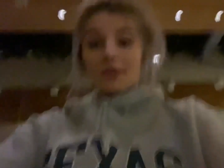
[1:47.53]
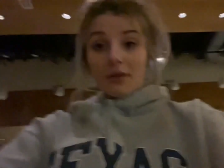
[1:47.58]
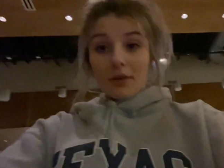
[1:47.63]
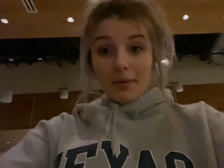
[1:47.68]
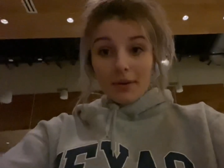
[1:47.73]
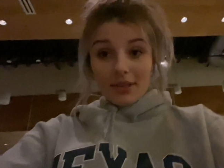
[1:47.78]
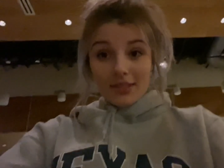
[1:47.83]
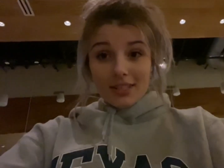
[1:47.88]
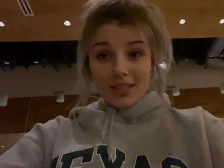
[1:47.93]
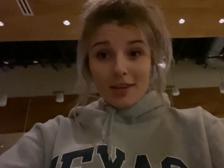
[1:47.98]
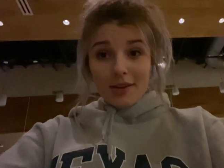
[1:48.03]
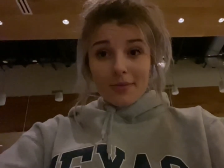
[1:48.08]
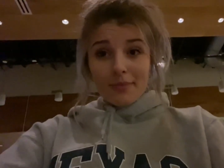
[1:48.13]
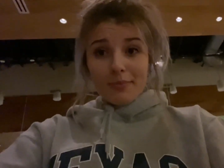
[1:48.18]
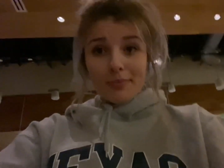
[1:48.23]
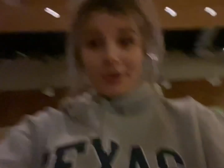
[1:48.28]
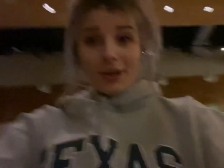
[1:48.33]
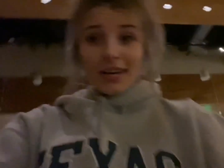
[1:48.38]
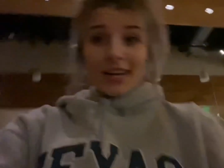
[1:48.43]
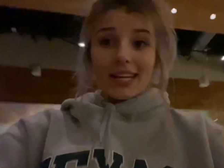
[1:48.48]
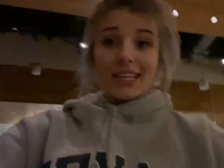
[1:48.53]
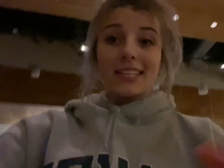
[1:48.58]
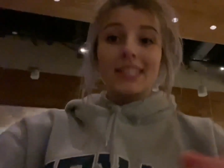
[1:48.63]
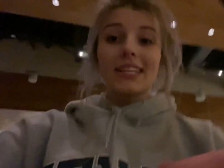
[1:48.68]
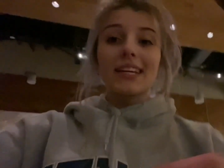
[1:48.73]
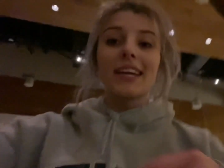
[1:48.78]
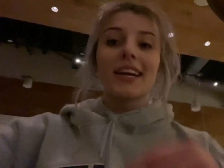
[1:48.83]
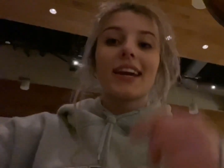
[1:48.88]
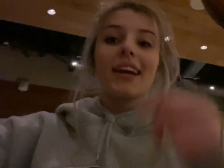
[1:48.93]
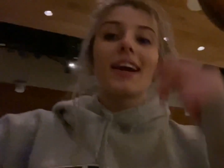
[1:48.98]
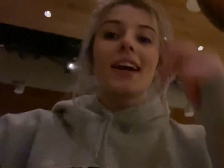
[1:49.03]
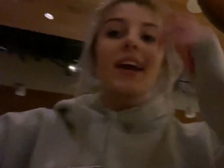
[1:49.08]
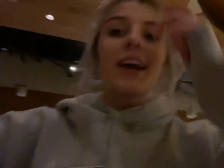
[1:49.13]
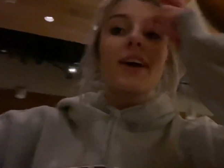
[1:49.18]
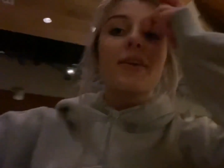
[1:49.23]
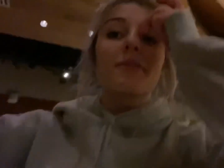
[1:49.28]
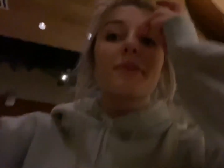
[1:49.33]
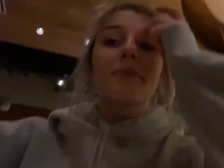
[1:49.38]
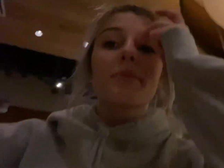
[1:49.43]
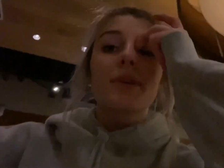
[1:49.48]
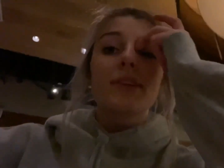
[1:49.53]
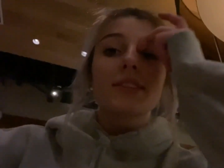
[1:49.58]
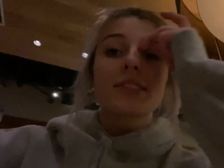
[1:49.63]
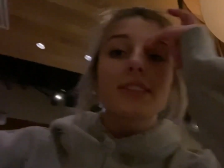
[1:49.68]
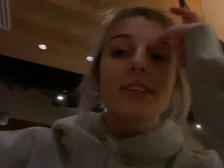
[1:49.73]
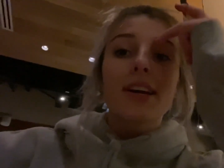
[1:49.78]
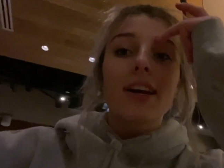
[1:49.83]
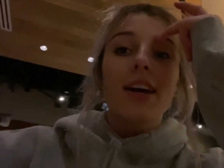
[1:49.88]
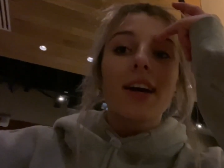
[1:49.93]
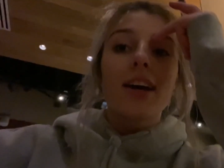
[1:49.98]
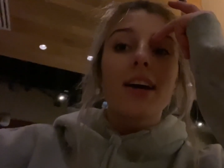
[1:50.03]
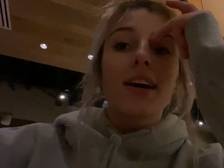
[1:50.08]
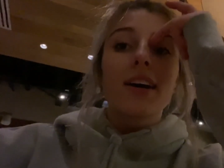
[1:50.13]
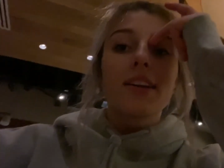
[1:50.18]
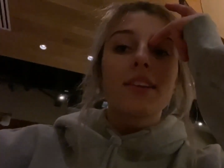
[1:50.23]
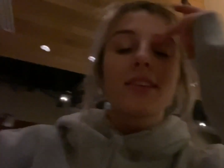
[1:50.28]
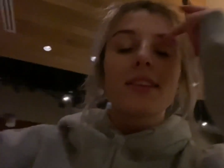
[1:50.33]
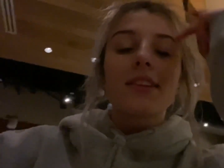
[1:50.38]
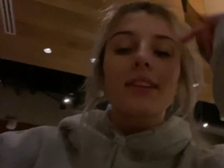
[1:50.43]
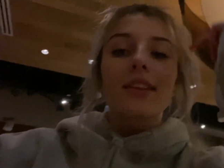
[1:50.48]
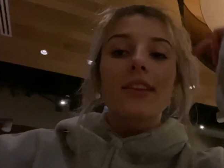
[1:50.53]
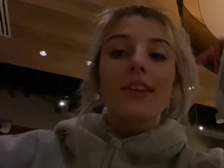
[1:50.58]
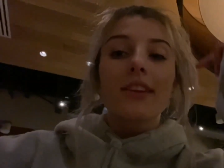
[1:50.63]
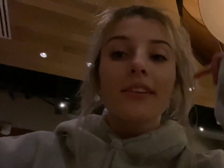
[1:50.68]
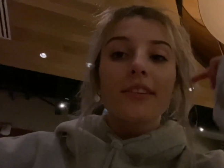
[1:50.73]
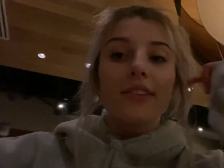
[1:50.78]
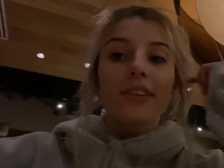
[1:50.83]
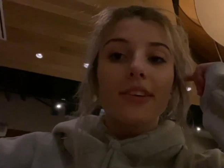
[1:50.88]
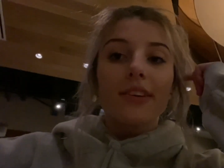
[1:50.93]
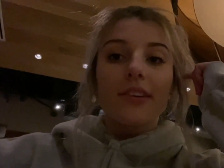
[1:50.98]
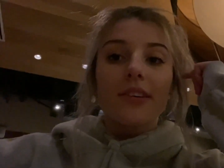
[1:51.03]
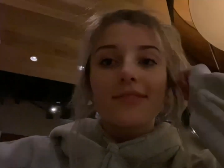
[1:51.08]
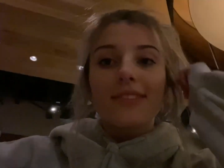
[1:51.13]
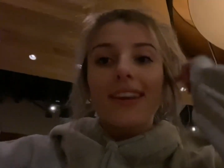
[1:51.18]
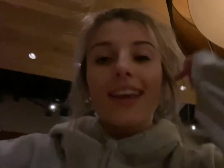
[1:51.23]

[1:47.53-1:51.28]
we went to Brandy and we went to Lulu.